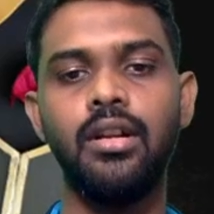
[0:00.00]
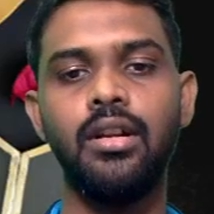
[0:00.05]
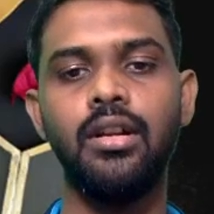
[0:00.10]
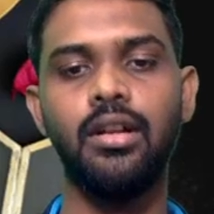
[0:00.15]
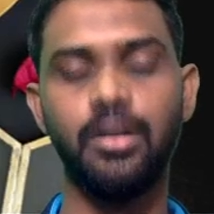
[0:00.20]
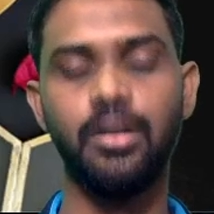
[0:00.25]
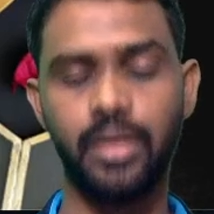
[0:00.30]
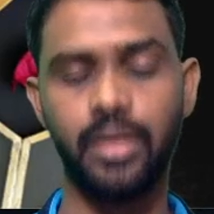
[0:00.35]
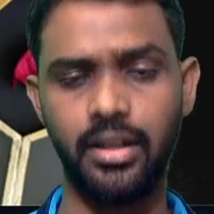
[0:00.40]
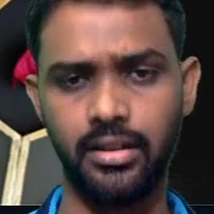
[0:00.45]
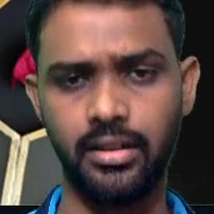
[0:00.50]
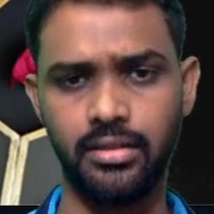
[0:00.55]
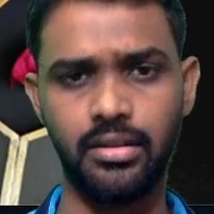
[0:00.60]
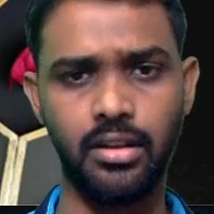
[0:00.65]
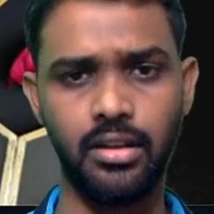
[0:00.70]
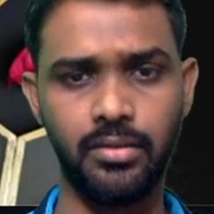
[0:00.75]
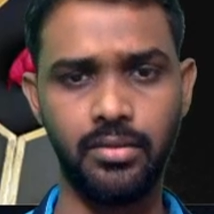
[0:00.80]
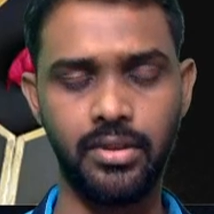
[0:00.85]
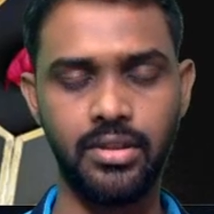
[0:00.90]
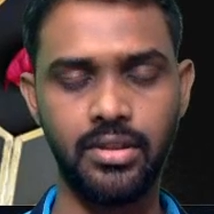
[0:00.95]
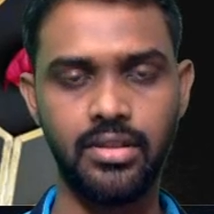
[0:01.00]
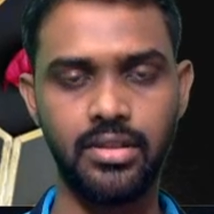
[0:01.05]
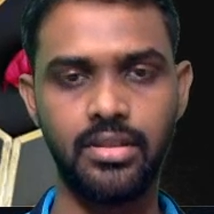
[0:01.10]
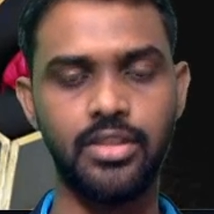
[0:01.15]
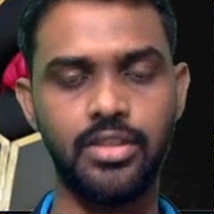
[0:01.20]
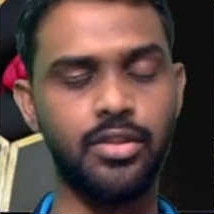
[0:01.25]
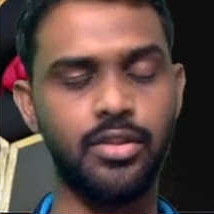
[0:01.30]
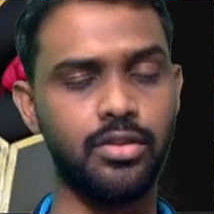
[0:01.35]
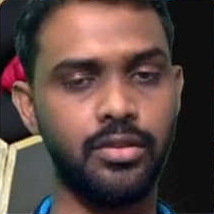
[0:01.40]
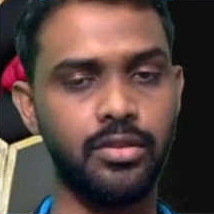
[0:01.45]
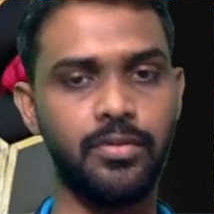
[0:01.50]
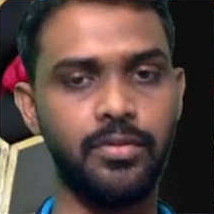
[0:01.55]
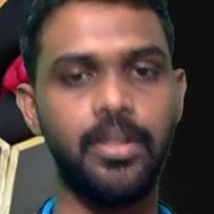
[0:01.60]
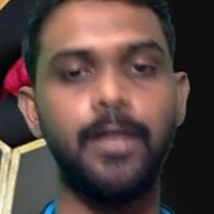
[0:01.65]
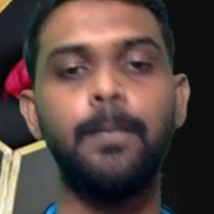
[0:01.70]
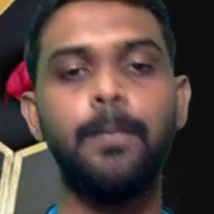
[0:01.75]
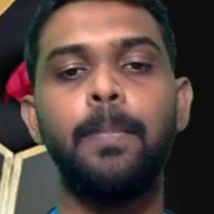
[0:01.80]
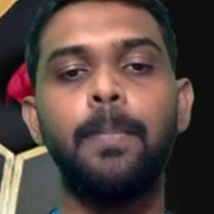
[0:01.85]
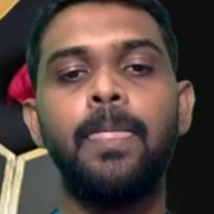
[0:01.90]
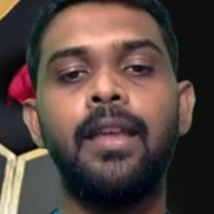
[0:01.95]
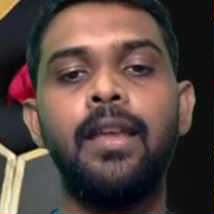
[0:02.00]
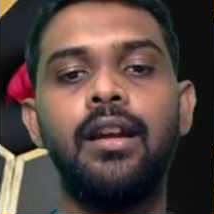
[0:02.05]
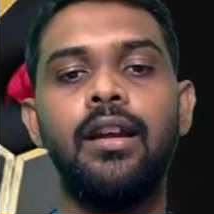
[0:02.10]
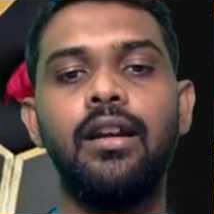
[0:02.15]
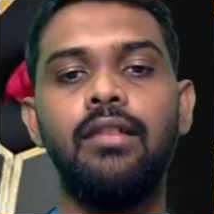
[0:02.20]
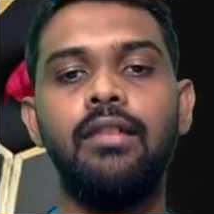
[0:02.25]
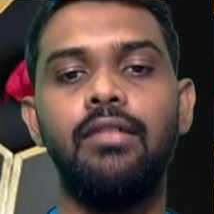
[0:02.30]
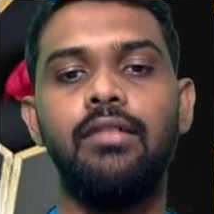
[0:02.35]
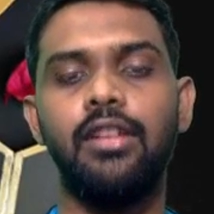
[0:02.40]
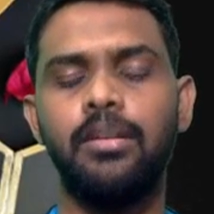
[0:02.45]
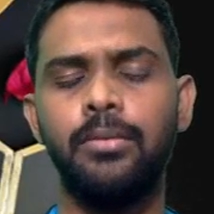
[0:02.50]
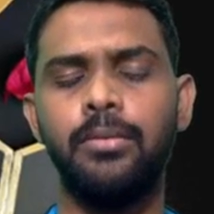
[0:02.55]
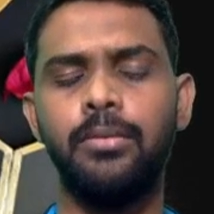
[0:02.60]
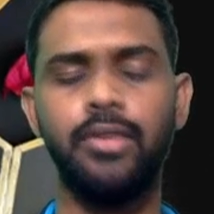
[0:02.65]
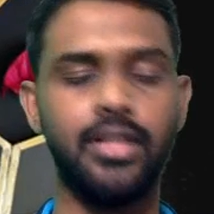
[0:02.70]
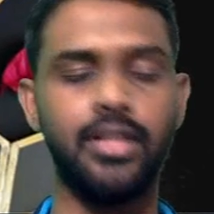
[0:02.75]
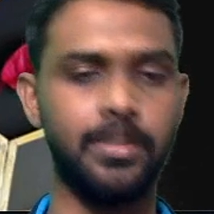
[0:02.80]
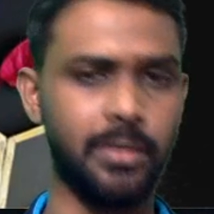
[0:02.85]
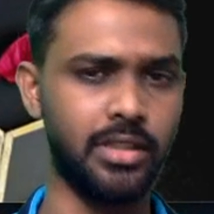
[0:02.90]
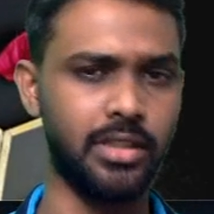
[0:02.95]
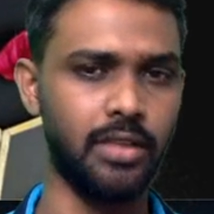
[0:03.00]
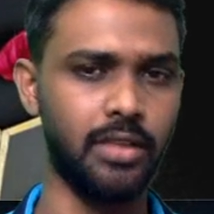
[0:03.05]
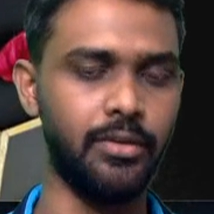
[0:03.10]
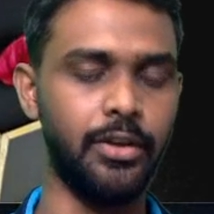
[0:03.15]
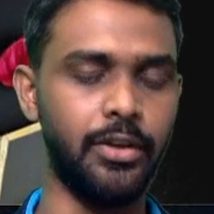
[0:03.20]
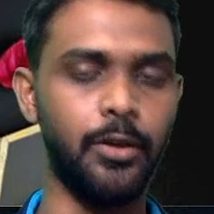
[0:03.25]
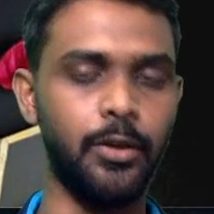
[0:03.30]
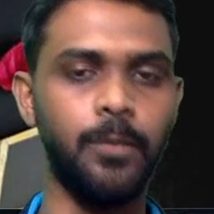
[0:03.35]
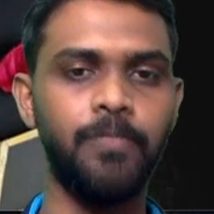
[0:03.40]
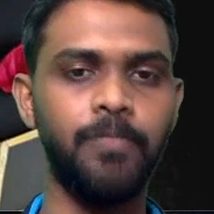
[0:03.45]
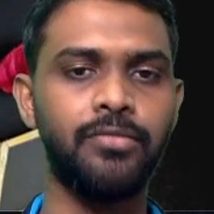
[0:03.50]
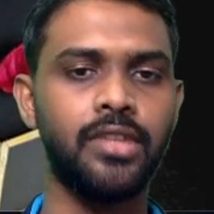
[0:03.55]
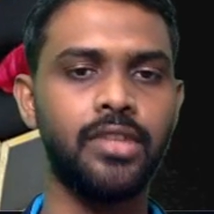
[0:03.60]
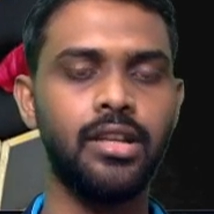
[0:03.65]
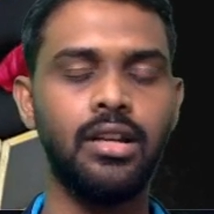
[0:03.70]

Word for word: Okay, hello friends, this is Yusuf here. Welcome to a special video.